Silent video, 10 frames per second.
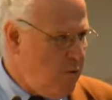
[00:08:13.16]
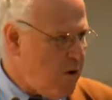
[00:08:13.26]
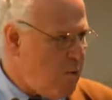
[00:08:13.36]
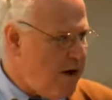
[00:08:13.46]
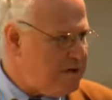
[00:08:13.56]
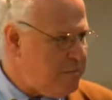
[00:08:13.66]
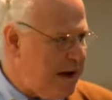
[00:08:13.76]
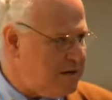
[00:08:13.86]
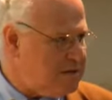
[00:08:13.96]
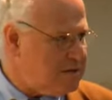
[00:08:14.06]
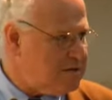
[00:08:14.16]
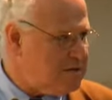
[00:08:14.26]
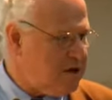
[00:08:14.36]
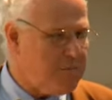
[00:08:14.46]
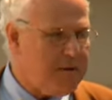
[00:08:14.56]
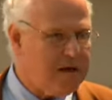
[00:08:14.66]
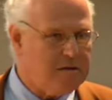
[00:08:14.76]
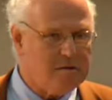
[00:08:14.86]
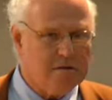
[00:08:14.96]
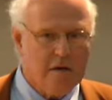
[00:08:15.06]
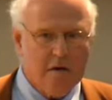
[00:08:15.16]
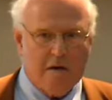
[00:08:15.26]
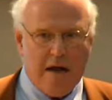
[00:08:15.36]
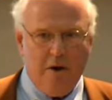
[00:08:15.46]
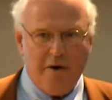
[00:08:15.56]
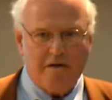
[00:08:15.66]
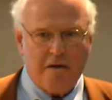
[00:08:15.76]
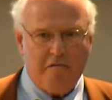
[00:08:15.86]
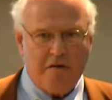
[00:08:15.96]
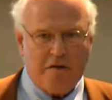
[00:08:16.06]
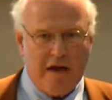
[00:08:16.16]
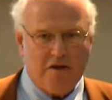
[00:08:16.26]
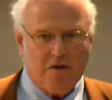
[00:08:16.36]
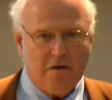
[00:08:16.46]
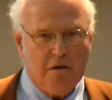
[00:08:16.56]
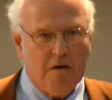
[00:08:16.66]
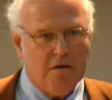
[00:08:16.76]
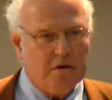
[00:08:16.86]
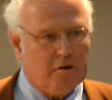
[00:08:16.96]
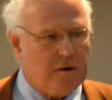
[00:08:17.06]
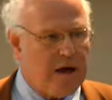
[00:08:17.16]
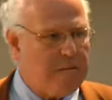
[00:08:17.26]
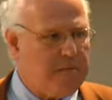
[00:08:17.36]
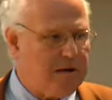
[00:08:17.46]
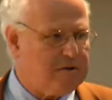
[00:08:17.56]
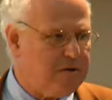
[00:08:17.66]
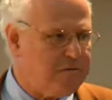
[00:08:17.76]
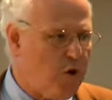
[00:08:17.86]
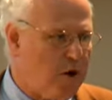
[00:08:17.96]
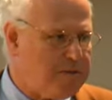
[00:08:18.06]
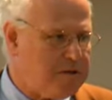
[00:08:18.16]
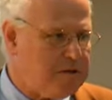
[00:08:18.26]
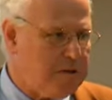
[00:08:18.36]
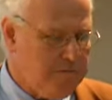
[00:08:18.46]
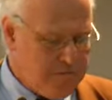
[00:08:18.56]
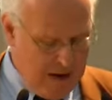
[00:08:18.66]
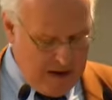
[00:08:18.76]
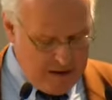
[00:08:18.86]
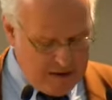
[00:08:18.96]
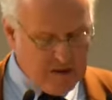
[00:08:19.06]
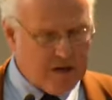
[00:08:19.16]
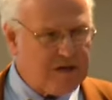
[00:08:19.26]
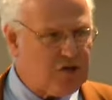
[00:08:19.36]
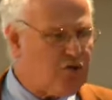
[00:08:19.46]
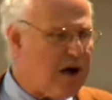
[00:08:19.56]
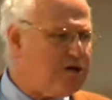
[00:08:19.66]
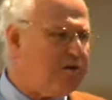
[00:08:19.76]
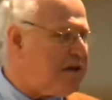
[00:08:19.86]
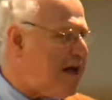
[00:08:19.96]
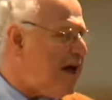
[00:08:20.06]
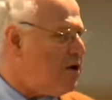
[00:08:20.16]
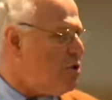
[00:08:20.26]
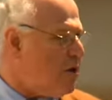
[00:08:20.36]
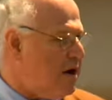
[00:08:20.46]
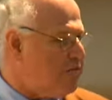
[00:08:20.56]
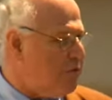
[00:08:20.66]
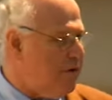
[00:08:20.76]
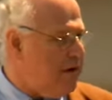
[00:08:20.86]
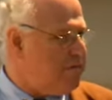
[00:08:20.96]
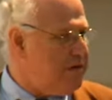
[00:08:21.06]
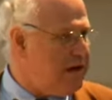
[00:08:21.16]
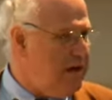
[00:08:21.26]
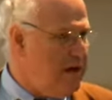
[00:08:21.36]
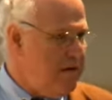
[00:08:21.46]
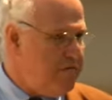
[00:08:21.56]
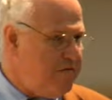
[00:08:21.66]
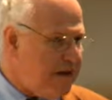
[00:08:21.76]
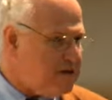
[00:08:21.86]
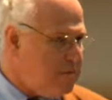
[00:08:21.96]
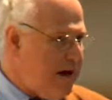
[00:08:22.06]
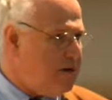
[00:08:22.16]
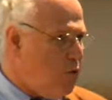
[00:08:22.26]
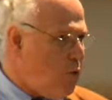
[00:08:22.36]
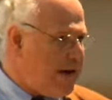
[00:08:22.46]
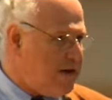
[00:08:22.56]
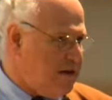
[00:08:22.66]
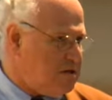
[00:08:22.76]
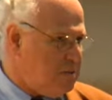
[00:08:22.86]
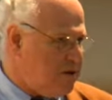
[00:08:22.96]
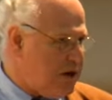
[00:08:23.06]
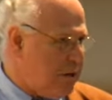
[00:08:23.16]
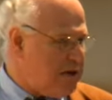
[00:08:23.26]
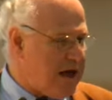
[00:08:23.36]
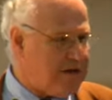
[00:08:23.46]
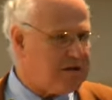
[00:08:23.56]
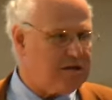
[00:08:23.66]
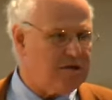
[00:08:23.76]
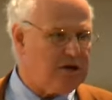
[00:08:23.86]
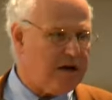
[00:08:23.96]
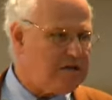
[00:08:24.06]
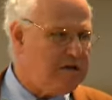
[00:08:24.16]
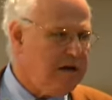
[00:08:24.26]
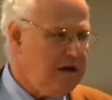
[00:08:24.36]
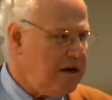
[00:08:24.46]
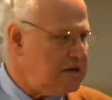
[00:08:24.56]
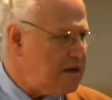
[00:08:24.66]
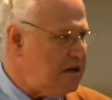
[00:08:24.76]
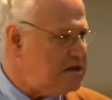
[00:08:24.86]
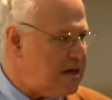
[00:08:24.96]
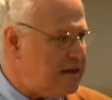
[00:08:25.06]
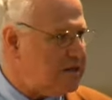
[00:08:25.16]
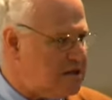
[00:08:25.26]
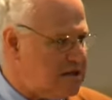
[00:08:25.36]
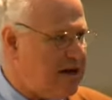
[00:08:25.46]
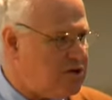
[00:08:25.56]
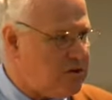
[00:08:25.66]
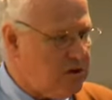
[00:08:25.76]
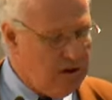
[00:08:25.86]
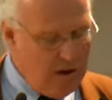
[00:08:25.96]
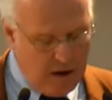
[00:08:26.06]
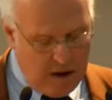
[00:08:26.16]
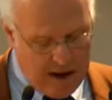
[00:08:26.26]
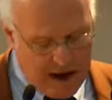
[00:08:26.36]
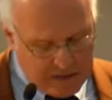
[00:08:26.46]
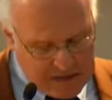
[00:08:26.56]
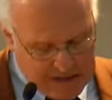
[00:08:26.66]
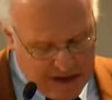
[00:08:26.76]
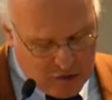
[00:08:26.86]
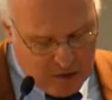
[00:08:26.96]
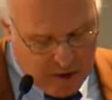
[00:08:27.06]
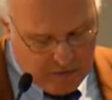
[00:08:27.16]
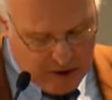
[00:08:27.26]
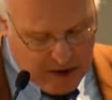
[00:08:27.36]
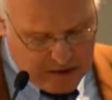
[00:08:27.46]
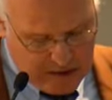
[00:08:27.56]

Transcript: War was politics as other means. Now it is an invitation to create a mountain of corpses. And it is the construction of the category of the, of the victim and the witness, which I would like to suggest is in, at, the central, at the center of our